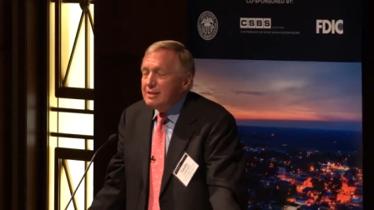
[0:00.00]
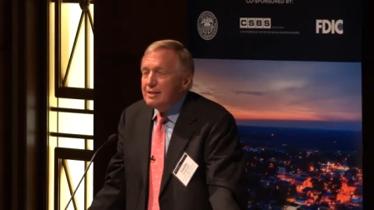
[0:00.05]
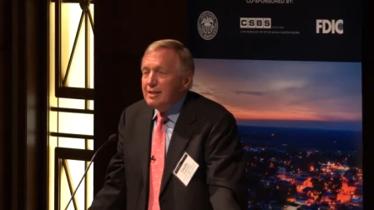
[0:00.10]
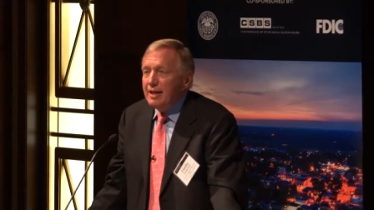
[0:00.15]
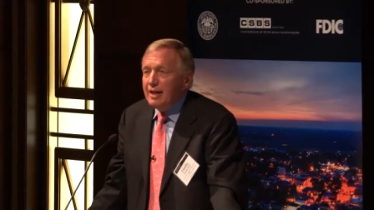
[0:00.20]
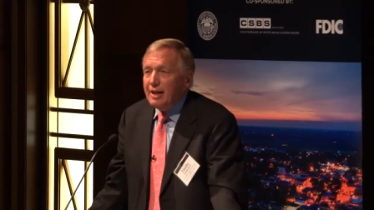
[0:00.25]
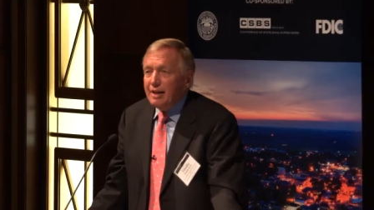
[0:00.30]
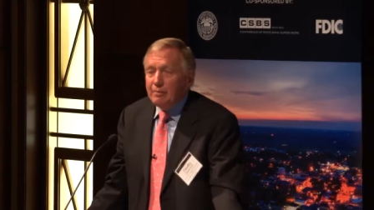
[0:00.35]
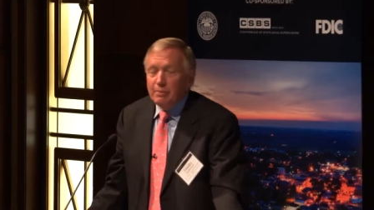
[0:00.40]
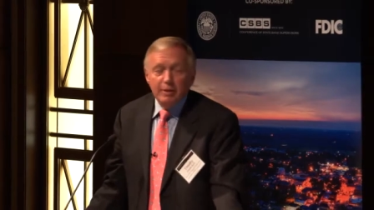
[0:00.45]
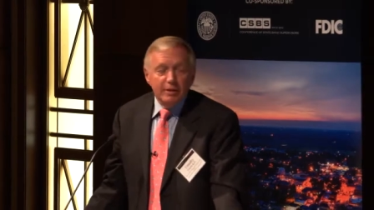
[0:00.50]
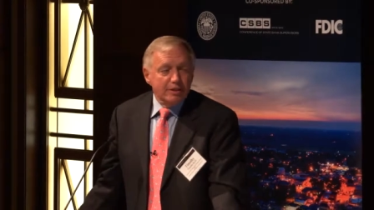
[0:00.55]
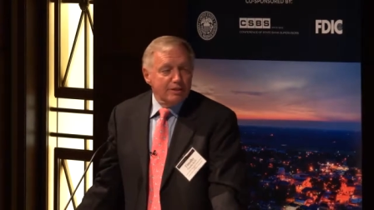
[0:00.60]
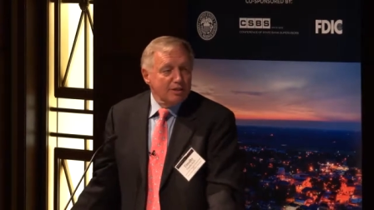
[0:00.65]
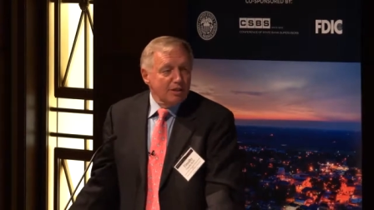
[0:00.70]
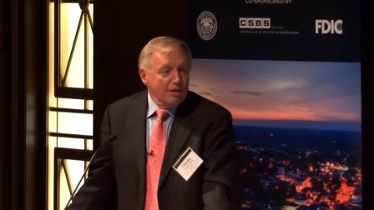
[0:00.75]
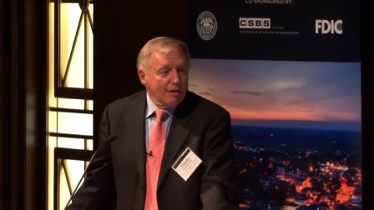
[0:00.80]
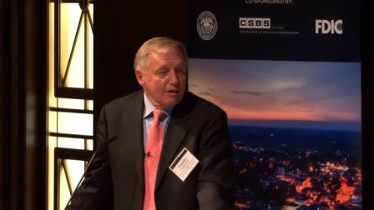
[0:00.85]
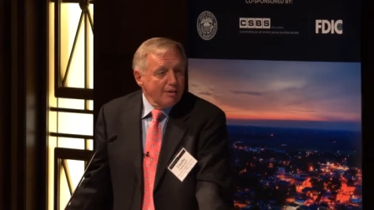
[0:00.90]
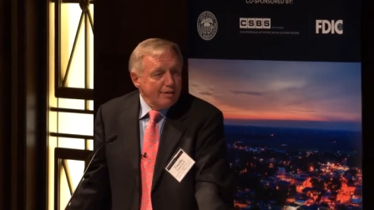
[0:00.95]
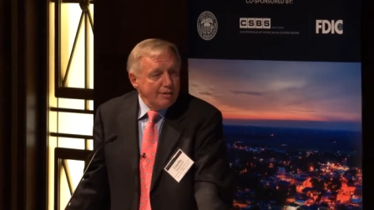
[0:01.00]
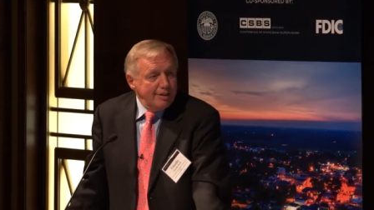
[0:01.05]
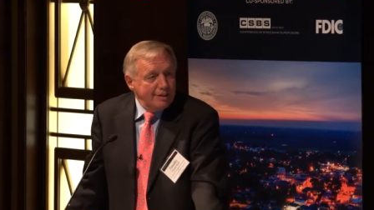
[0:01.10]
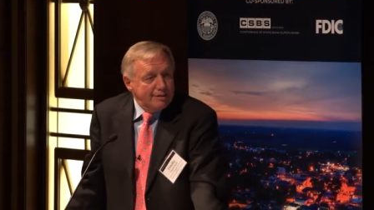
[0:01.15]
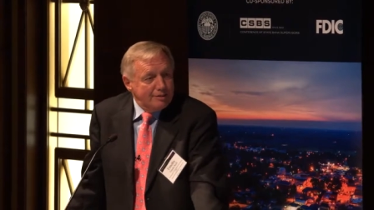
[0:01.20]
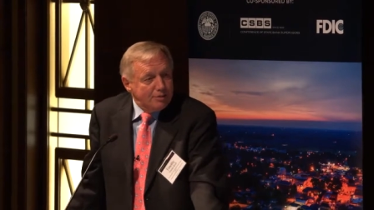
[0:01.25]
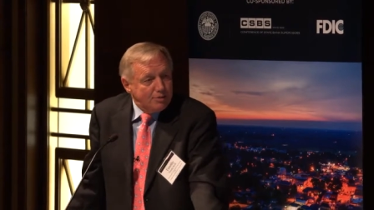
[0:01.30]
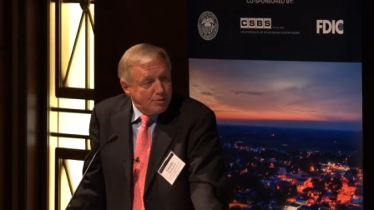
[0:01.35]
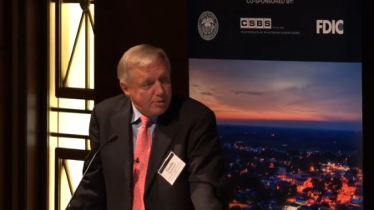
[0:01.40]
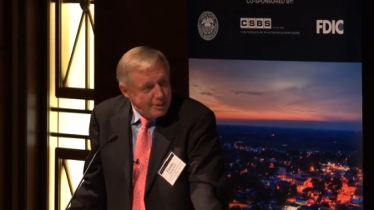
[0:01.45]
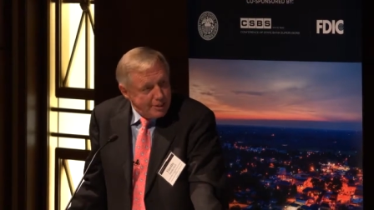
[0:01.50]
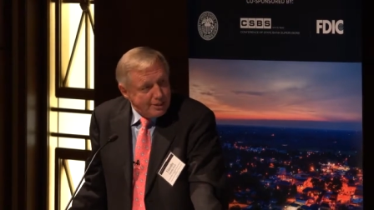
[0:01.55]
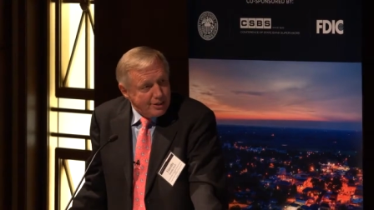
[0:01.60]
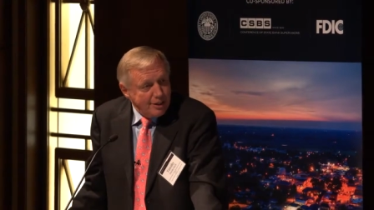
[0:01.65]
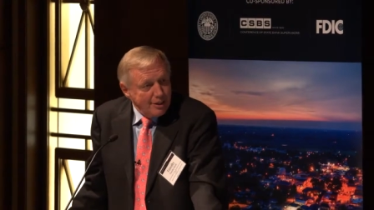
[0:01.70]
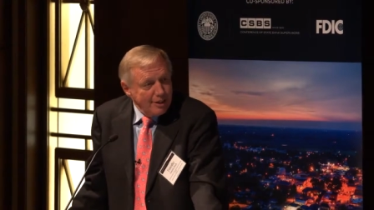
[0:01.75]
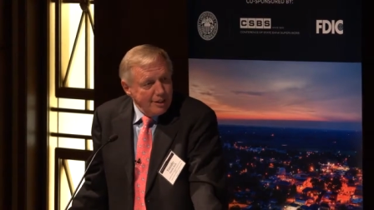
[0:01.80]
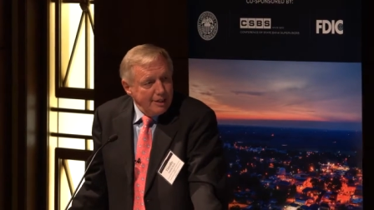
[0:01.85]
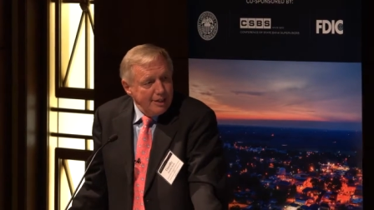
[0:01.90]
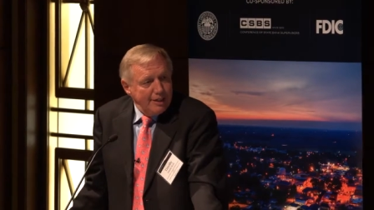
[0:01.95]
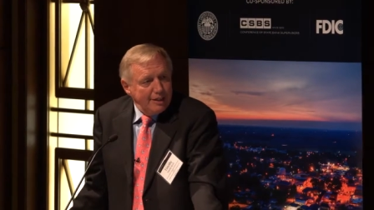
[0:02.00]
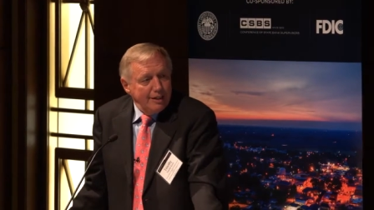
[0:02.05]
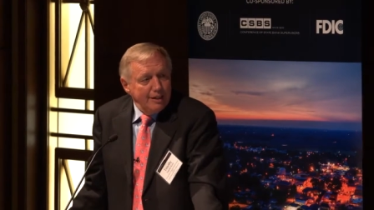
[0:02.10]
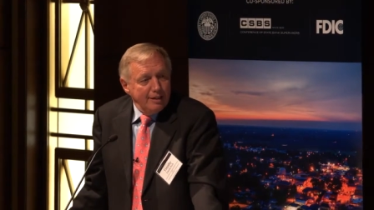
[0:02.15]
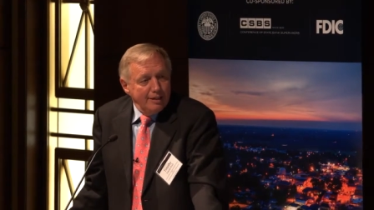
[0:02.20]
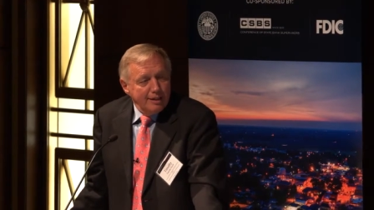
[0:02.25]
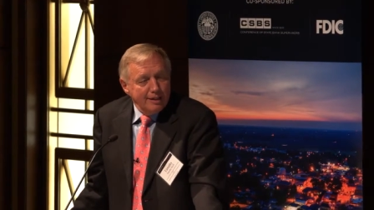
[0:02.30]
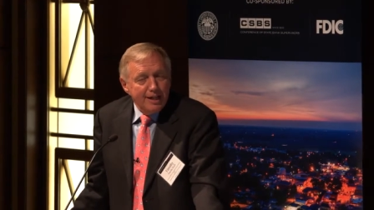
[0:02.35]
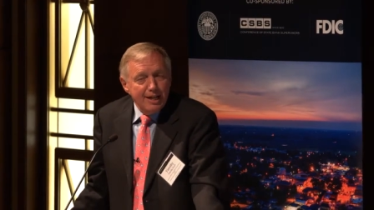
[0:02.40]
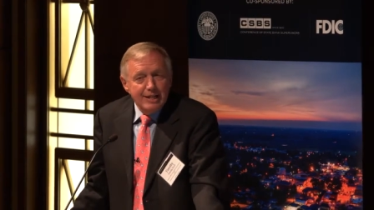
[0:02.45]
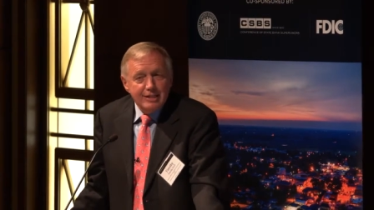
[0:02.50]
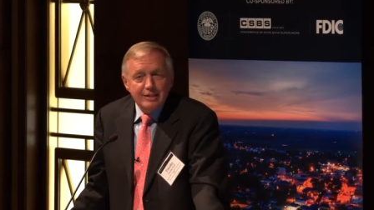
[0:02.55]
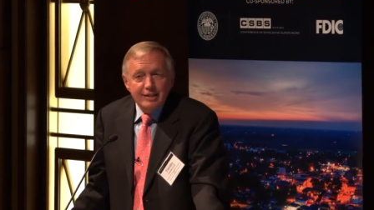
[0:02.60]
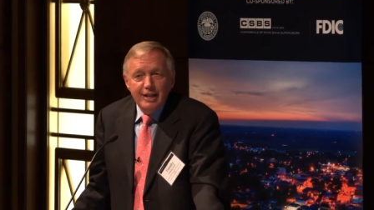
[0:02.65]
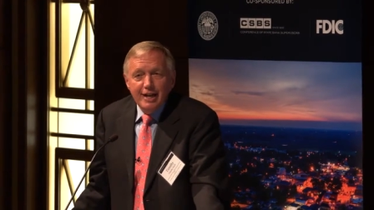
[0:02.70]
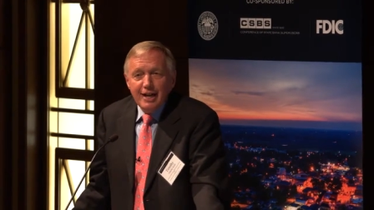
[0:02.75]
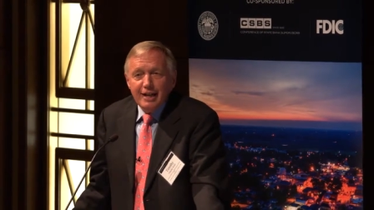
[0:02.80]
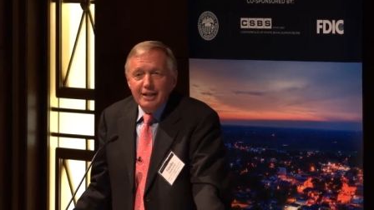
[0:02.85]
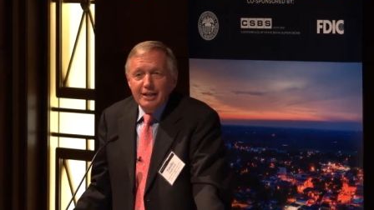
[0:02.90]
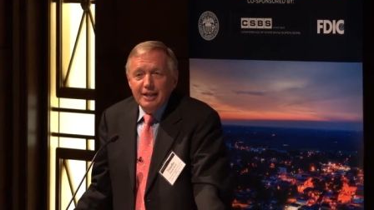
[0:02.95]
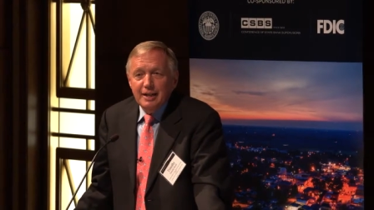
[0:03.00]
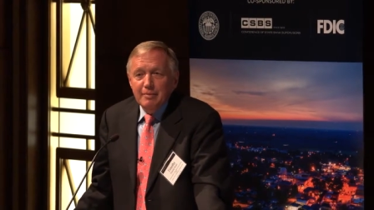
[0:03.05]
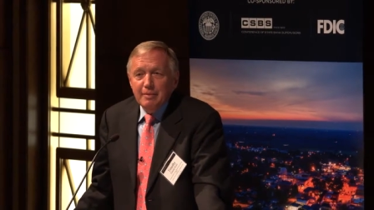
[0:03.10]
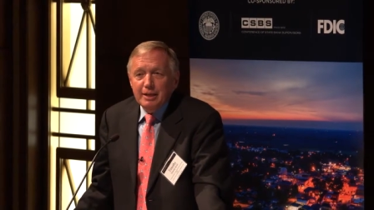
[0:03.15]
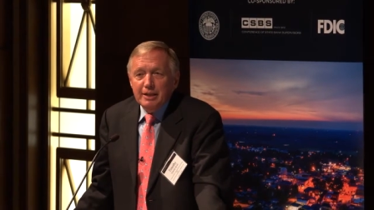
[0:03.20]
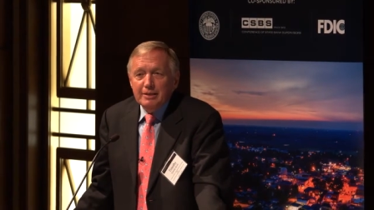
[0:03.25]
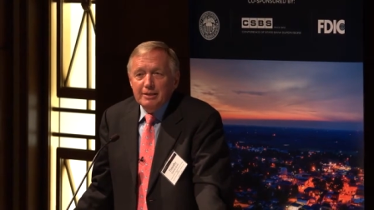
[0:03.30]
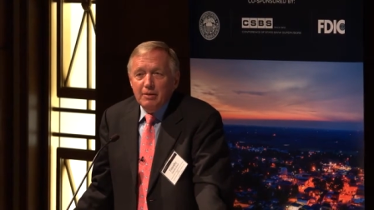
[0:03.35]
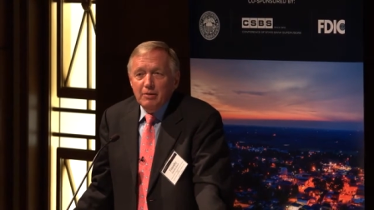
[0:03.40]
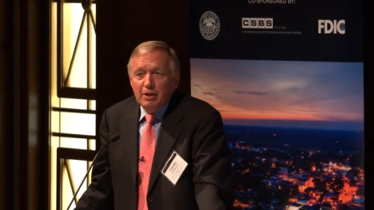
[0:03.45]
say. I want to start, as traditionally the case in academics,